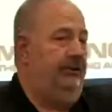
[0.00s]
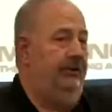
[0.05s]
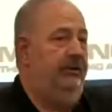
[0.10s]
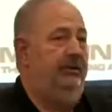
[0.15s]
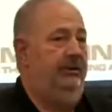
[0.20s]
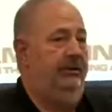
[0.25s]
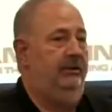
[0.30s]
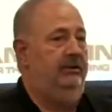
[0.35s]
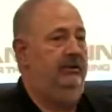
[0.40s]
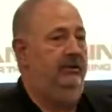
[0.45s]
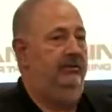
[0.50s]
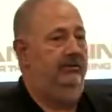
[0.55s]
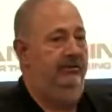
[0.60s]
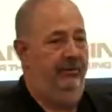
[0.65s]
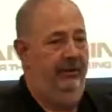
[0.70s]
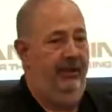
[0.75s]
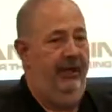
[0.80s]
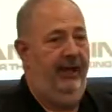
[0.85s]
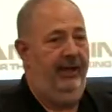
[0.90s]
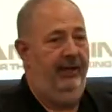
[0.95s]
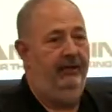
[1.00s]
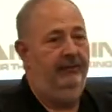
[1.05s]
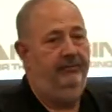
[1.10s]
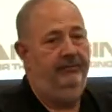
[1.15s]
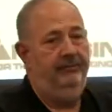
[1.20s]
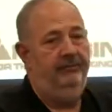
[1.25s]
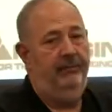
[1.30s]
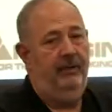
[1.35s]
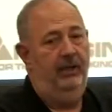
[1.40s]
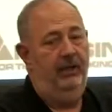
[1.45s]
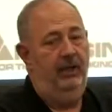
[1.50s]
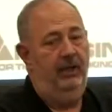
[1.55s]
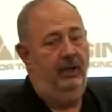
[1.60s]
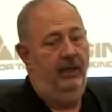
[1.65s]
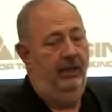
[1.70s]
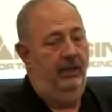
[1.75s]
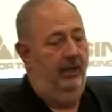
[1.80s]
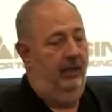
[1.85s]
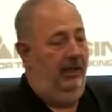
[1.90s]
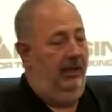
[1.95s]
at least, for that.
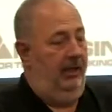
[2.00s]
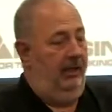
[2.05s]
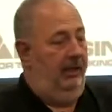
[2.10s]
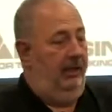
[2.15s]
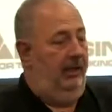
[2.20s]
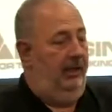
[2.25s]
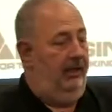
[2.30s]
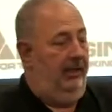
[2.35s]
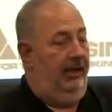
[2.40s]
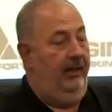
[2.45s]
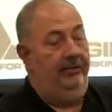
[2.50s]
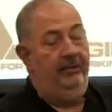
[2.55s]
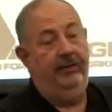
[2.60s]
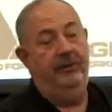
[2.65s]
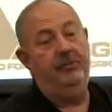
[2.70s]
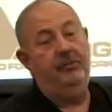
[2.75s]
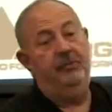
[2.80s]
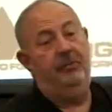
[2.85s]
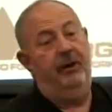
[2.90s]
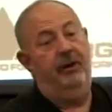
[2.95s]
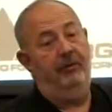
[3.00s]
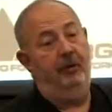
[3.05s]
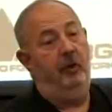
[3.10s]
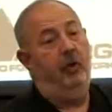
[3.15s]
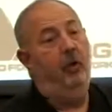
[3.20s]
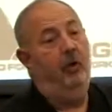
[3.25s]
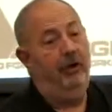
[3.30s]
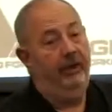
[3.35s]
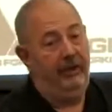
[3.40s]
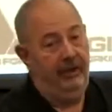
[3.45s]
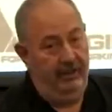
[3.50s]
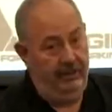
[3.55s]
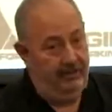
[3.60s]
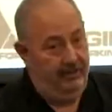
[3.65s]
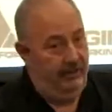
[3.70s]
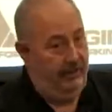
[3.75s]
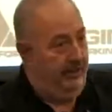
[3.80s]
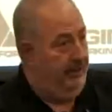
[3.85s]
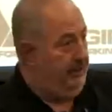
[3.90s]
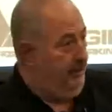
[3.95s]
Now, in terms of my recording
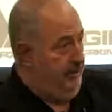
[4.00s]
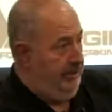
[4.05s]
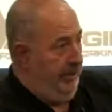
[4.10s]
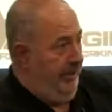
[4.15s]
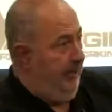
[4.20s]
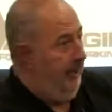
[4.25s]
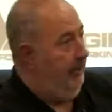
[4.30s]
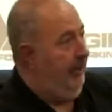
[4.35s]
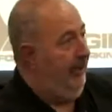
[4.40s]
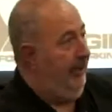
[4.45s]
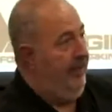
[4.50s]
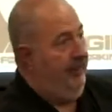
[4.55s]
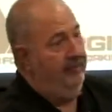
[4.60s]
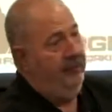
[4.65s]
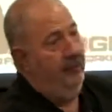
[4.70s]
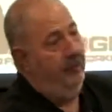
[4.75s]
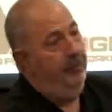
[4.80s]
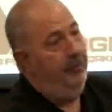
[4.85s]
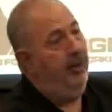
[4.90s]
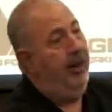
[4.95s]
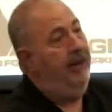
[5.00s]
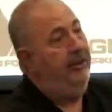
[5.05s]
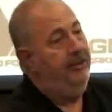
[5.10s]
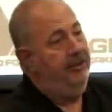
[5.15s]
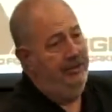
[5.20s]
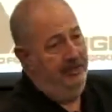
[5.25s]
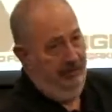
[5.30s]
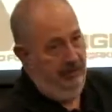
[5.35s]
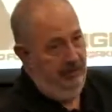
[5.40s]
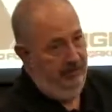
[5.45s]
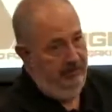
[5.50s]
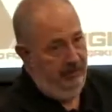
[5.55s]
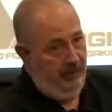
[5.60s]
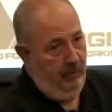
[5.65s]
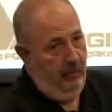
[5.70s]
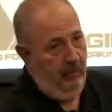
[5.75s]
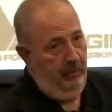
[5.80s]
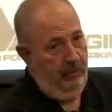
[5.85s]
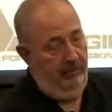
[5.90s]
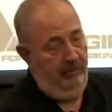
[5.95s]
experiences, I don't have the breadth of
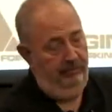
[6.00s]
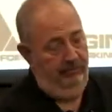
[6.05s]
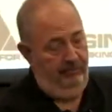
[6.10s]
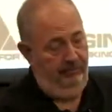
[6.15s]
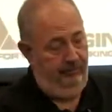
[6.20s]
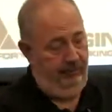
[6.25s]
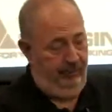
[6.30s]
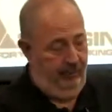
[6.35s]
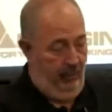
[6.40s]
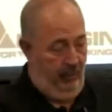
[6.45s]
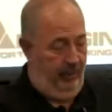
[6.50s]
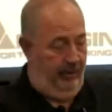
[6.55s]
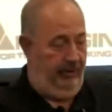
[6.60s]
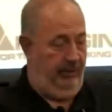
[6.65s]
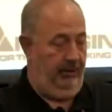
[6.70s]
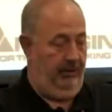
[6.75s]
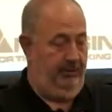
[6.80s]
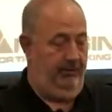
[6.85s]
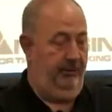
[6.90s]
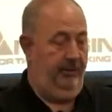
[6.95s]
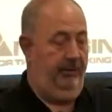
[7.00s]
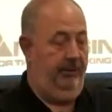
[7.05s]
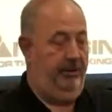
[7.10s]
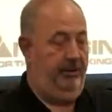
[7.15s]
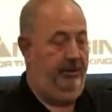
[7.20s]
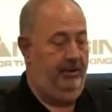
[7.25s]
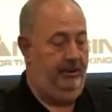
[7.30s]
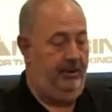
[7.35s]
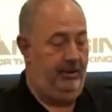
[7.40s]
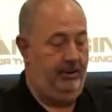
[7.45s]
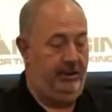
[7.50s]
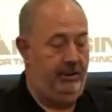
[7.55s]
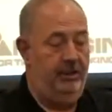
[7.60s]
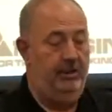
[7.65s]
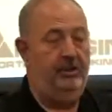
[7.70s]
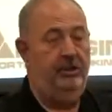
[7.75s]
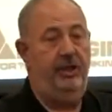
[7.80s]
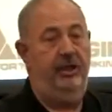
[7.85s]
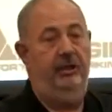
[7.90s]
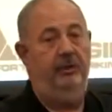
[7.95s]
recording experiences as
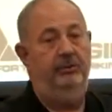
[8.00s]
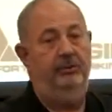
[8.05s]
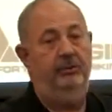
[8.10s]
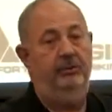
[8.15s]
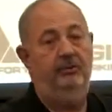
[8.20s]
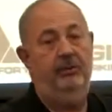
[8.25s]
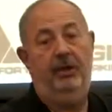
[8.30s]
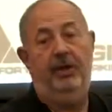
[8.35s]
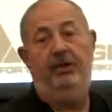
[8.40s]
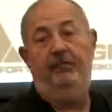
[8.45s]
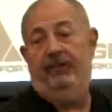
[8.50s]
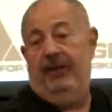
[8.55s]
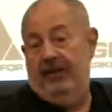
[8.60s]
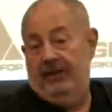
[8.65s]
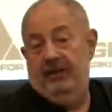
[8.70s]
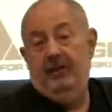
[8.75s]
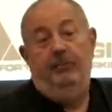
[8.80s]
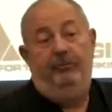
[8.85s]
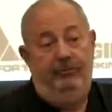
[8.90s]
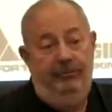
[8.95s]
these gentlemen, but I've had some